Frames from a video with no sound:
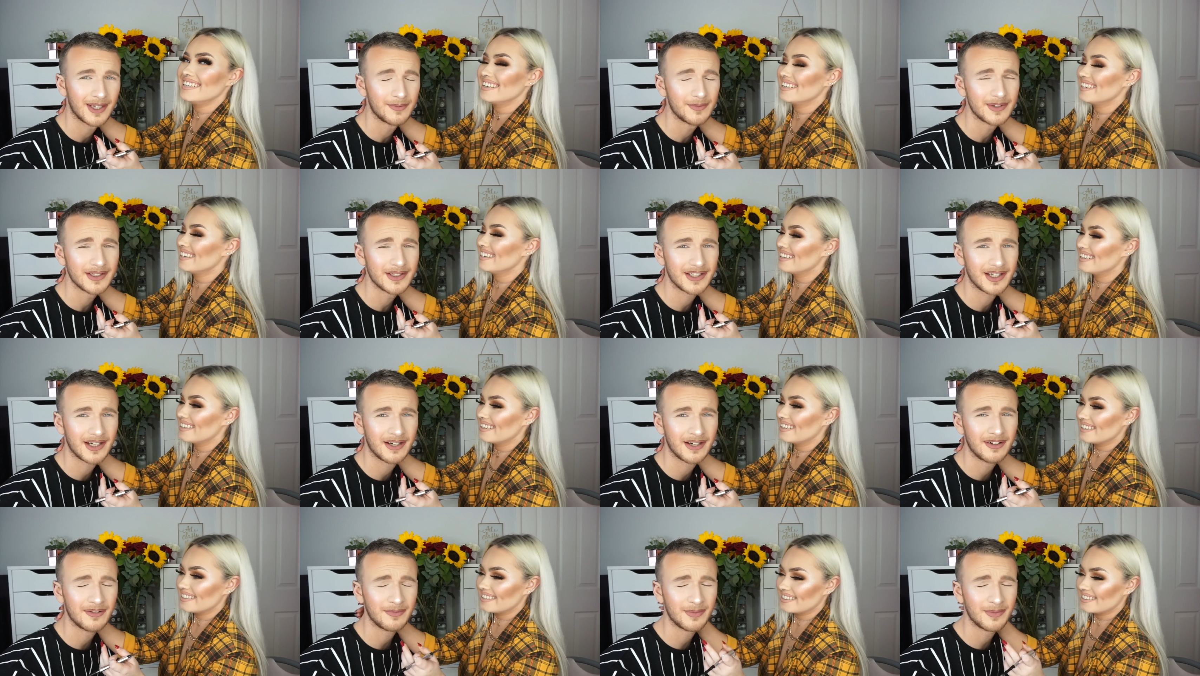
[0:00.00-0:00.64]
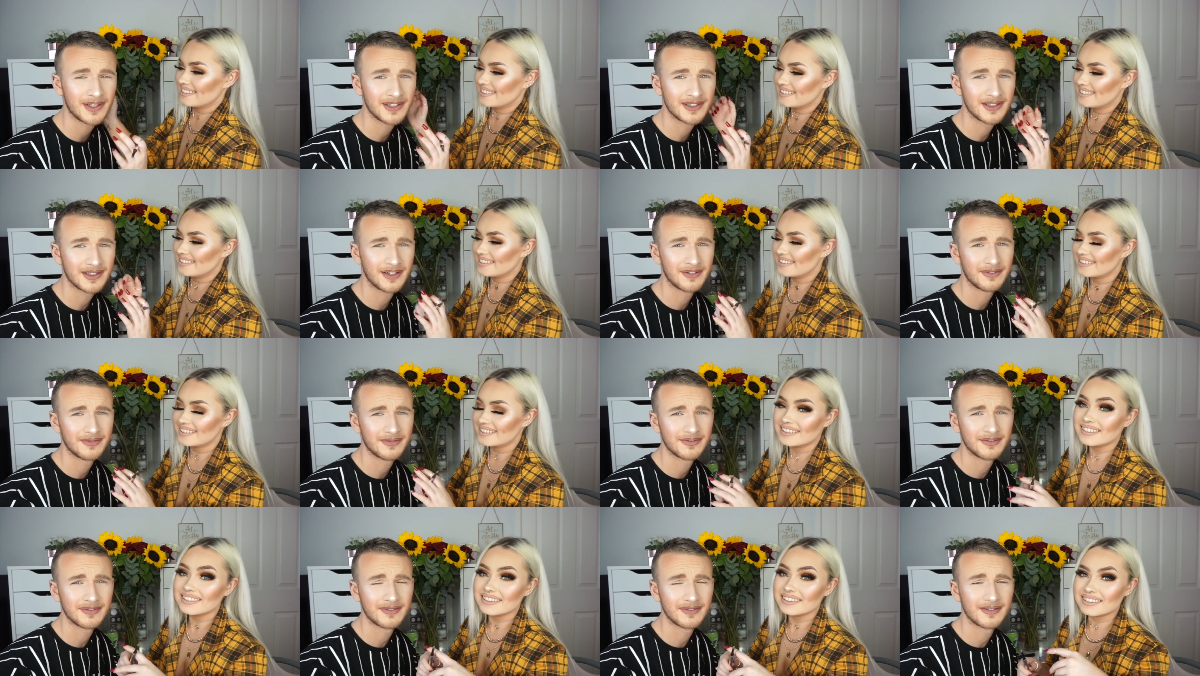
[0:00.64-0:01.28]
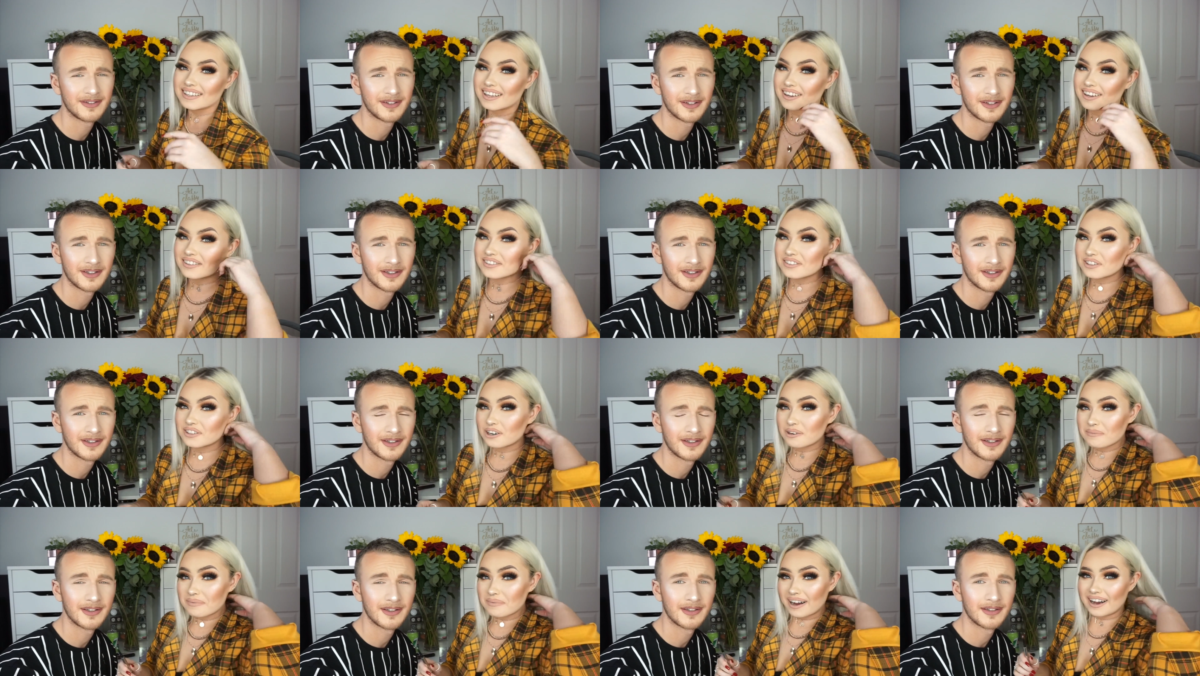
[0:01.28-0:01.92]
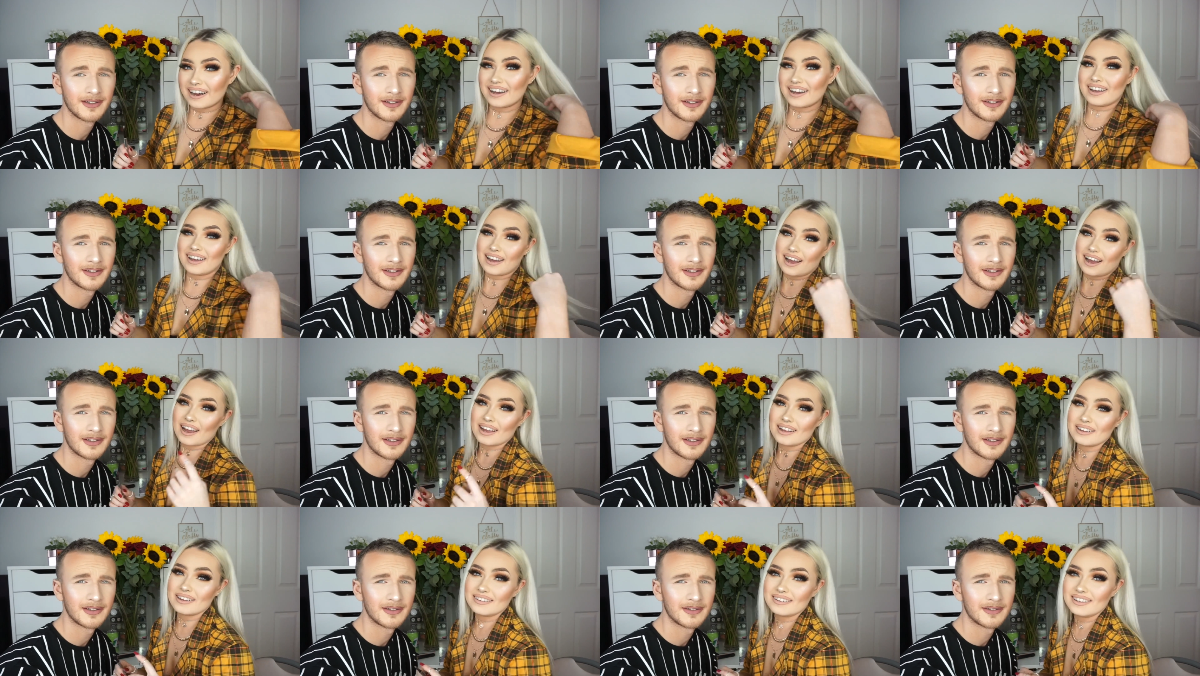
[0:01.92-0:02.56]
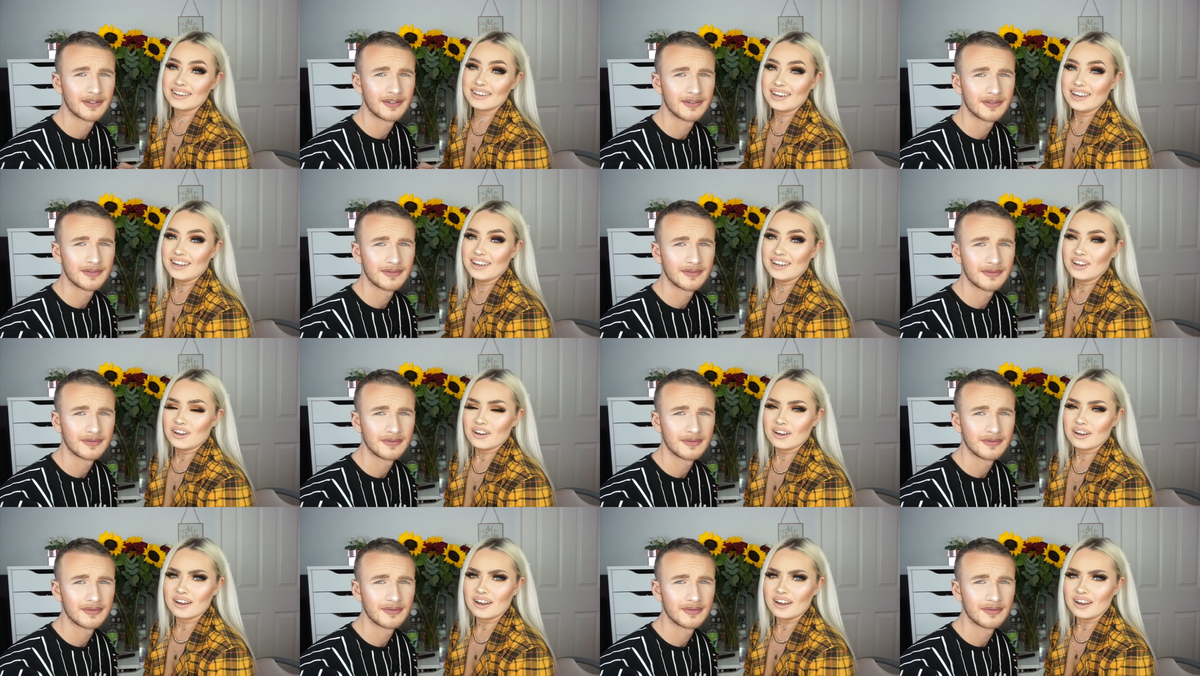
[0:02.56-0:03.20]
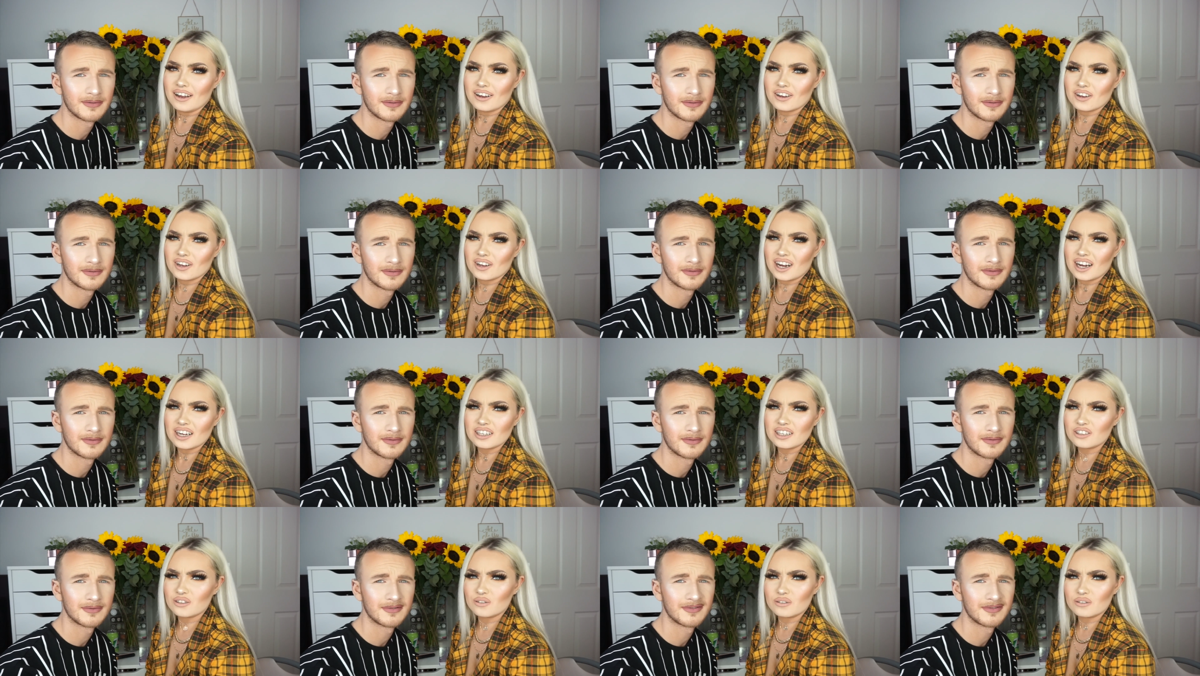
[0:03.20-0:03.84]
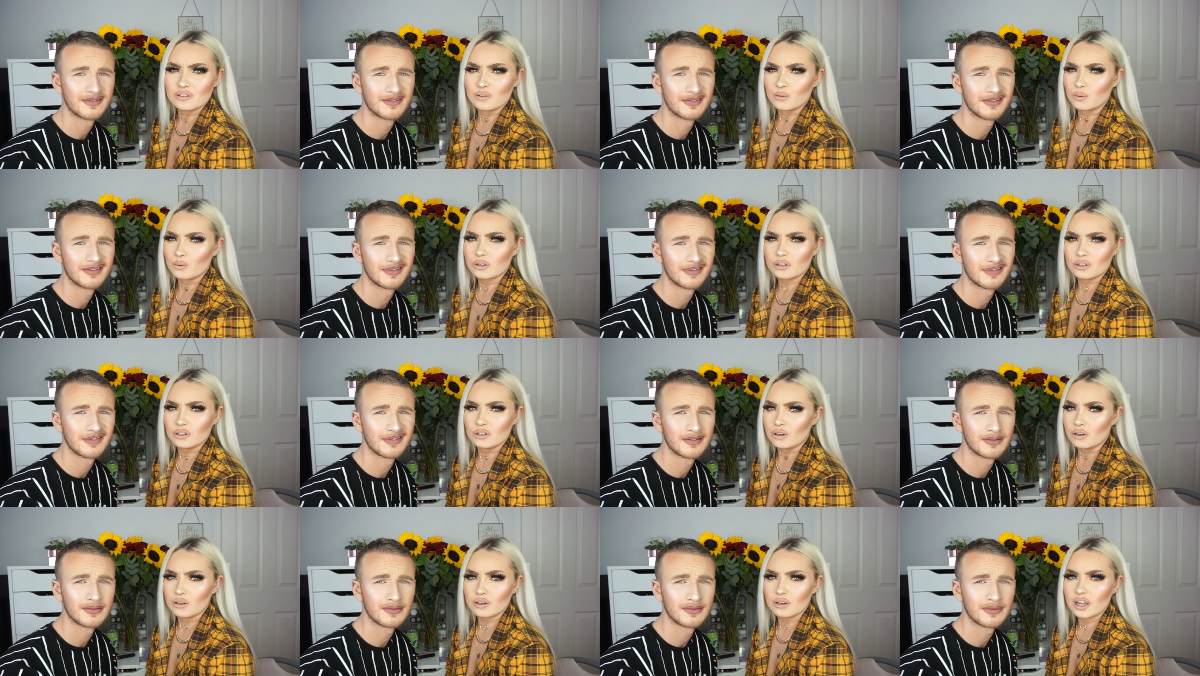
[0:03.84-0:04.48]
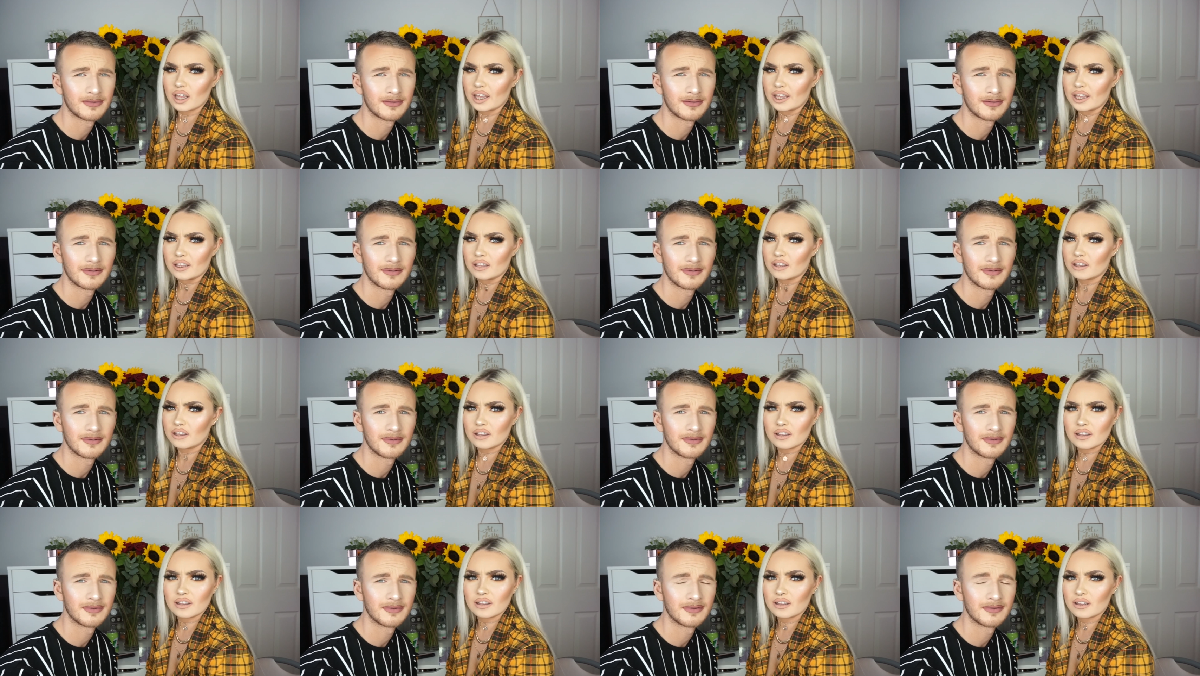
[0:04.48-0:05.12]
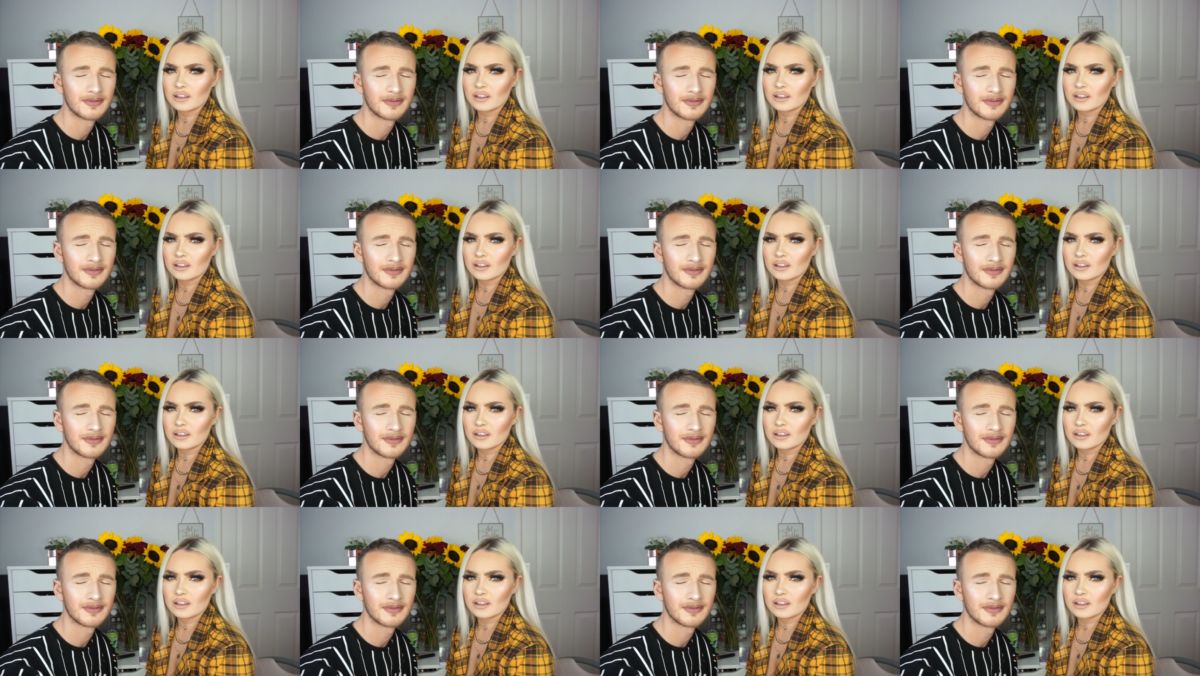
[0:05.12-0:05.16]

Speaker 1: I'm scared of myself.
Speaker 2: So am I. I I don't know what you look like.